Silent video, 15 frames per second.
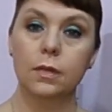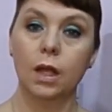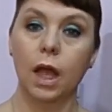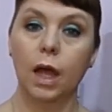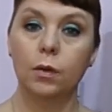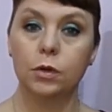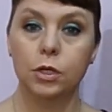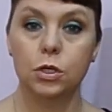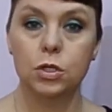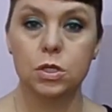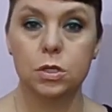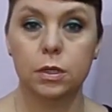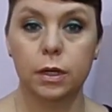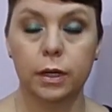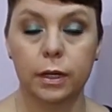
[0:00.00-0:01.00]
I will use
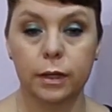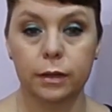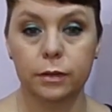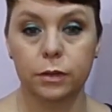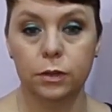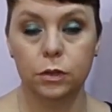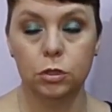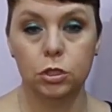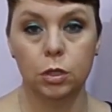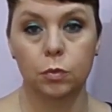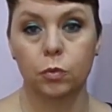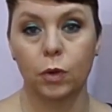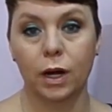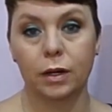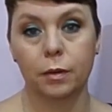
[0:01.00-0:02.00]
the YouTube
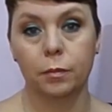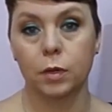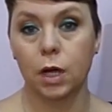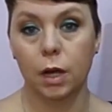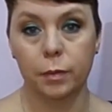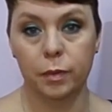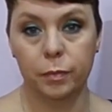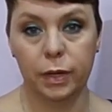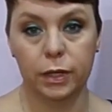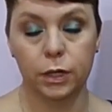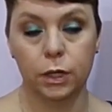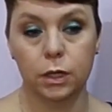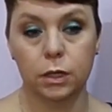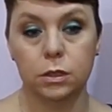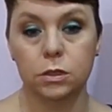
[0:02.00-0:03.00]
random comment
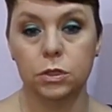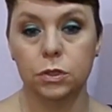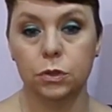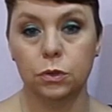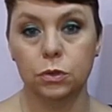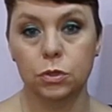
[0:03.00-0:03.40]
picker to